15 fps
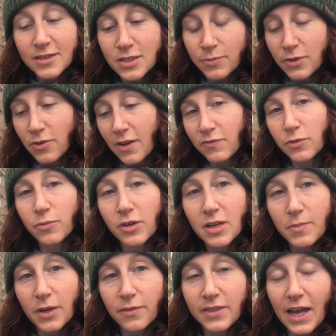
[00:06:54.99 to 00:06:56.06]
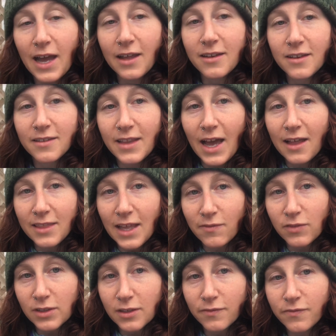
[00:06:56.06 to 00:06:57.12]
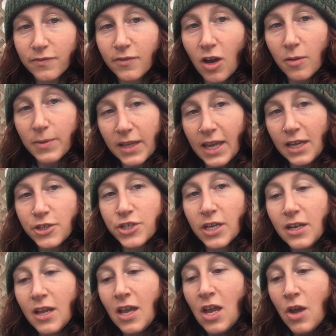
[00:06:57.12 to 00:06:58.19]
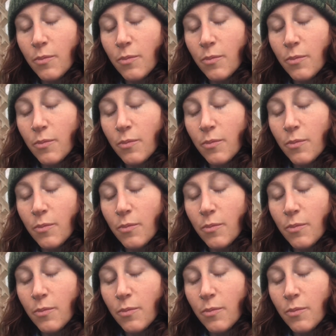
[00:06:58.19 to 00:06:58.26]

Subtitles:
so we don't have to worry about that level of complication.